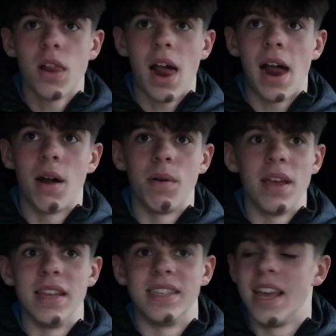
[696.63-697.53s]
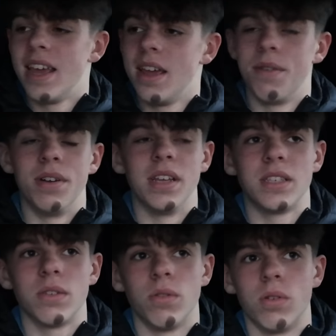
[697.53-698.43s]
how it is here, and
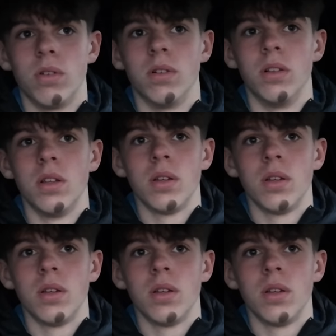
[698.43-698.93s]
it's all,